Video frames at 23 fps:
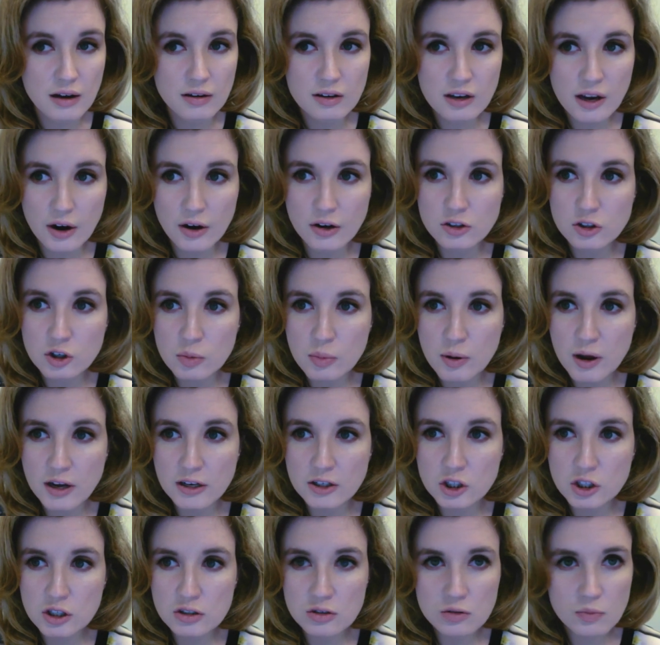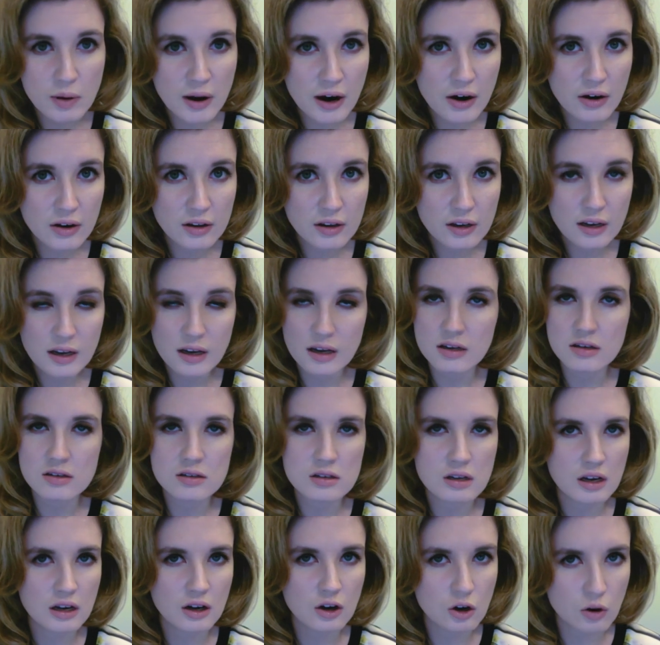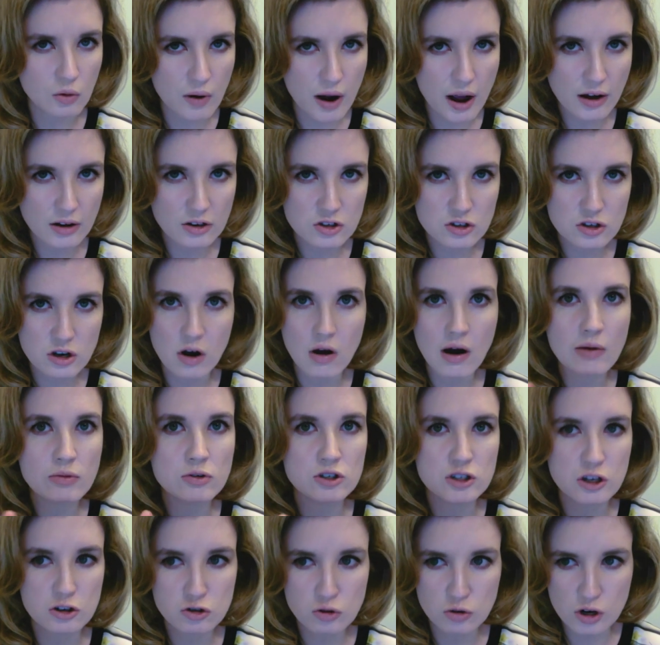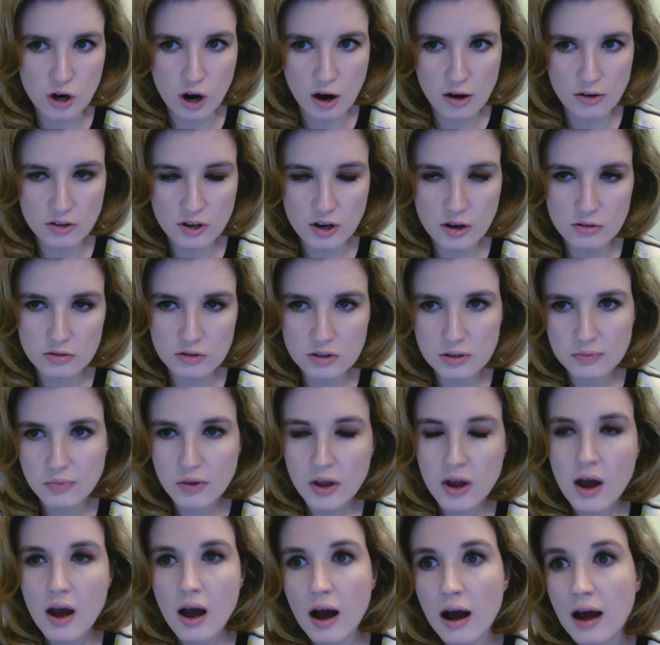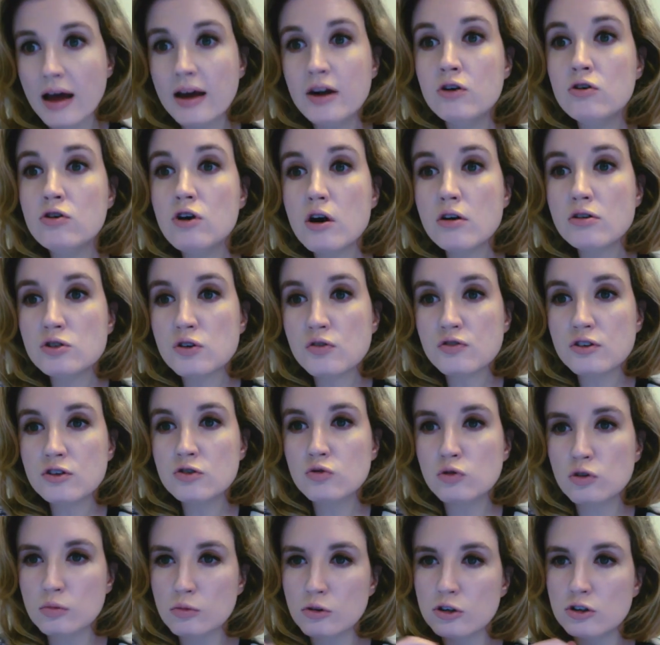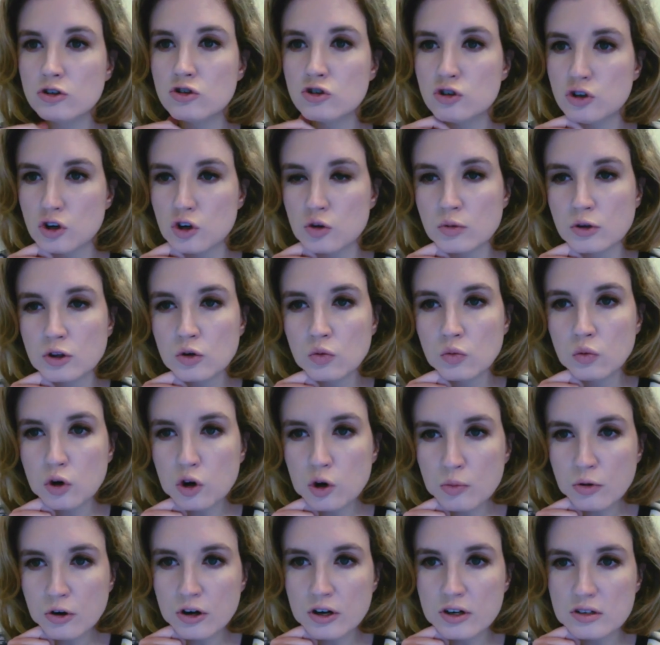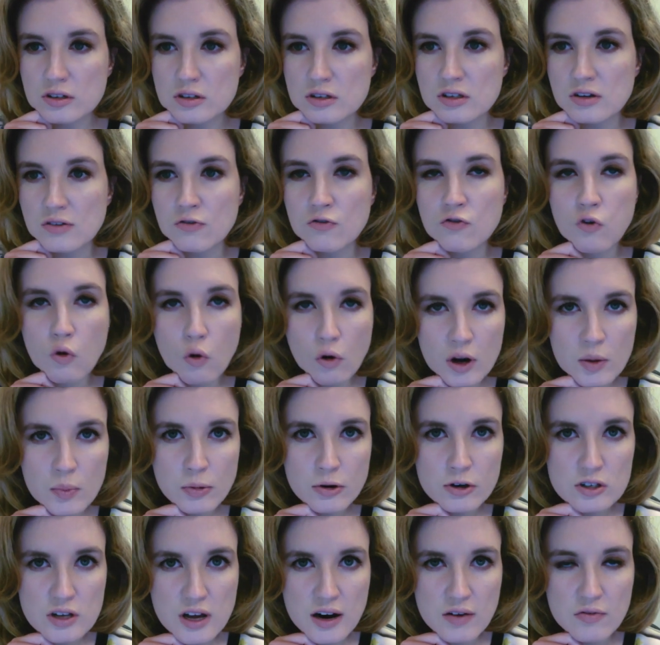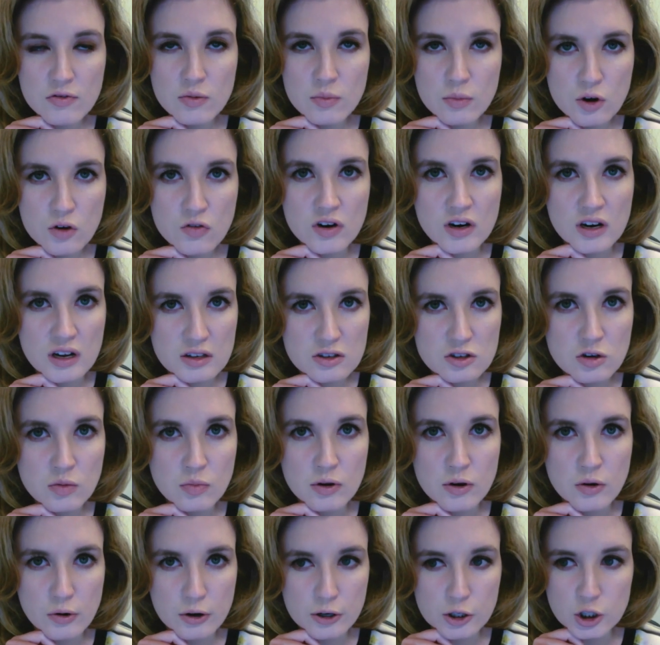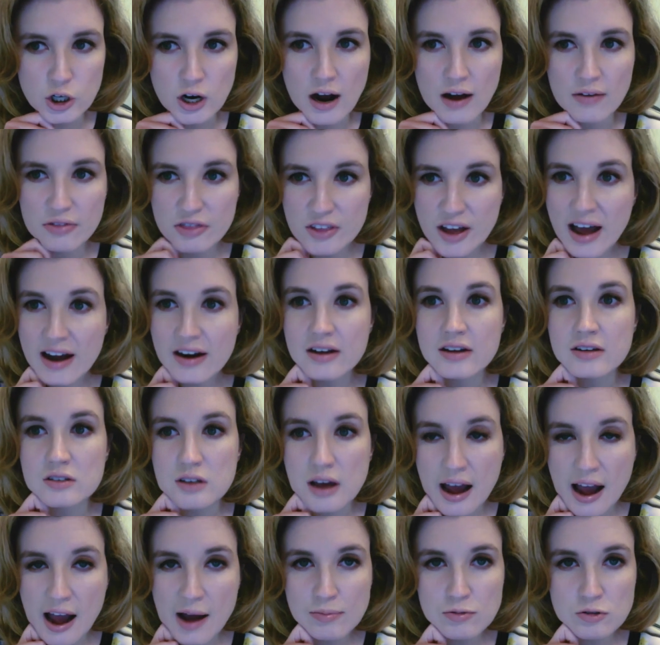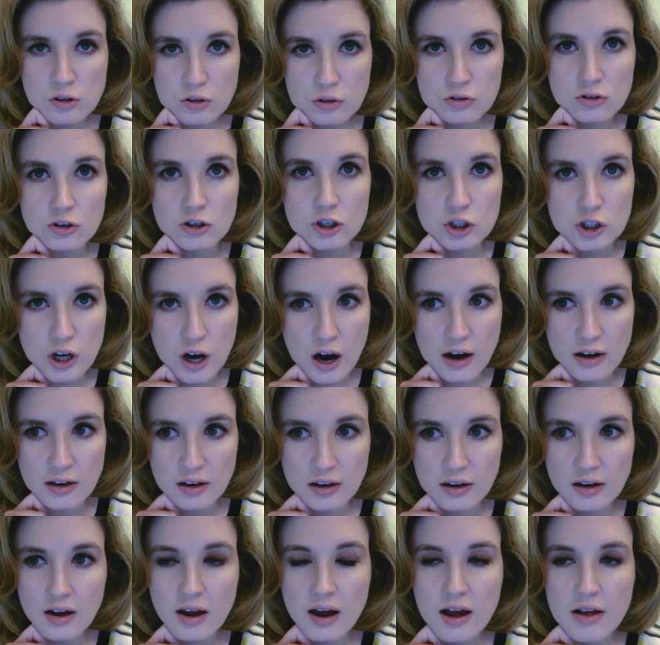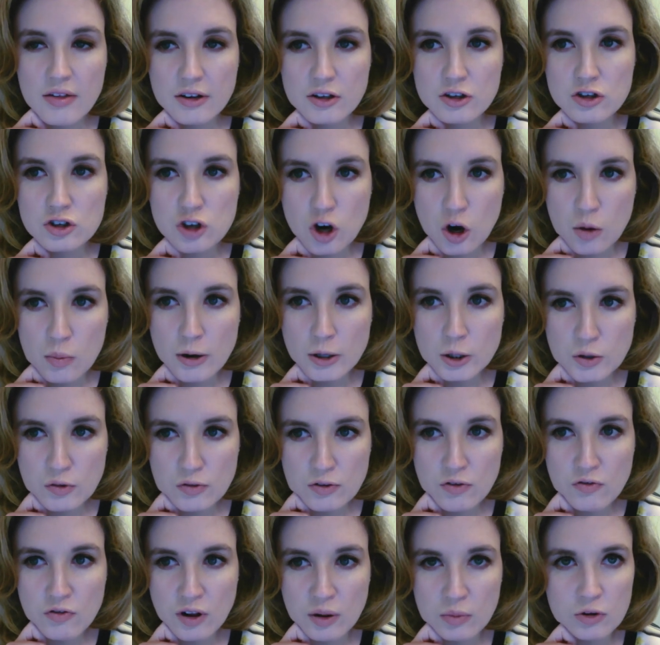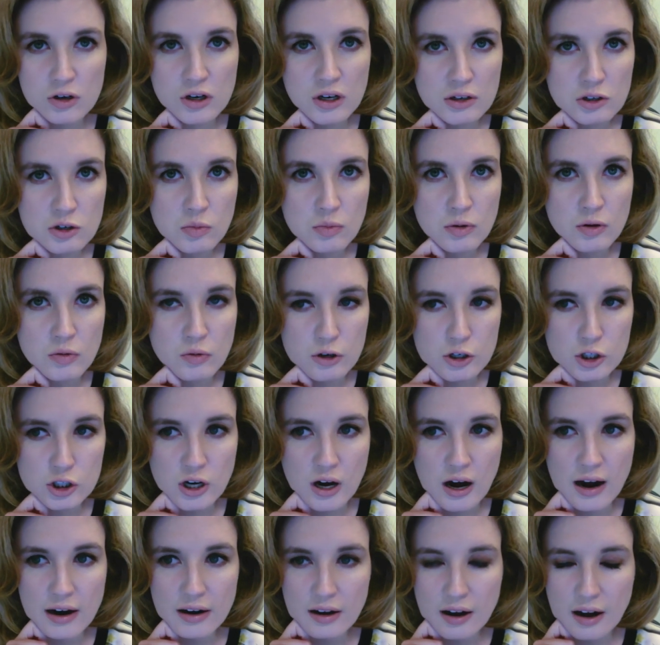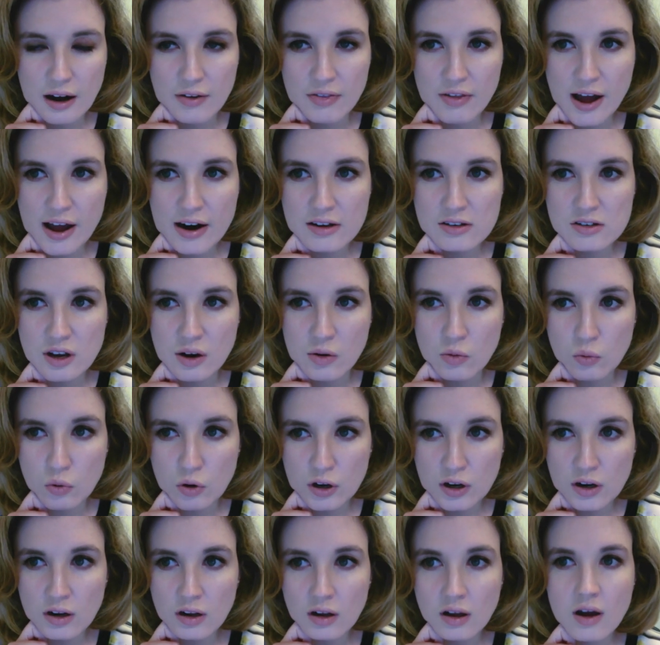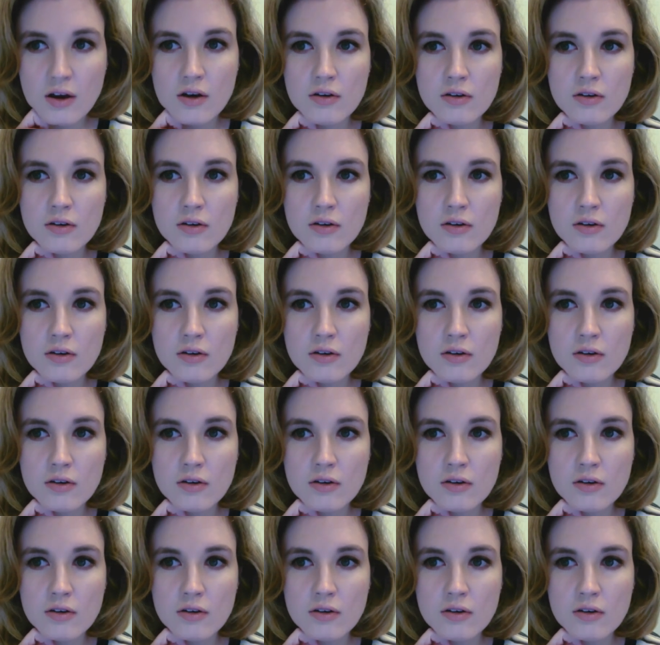character pages, apparently, is incorrect. So I would disregard those. And who knows if this rumor is true, but the rumor is that 40% of the movie needs to be reshot. That is absolutely shocking that so much of the film would need to be reshot. That is a real,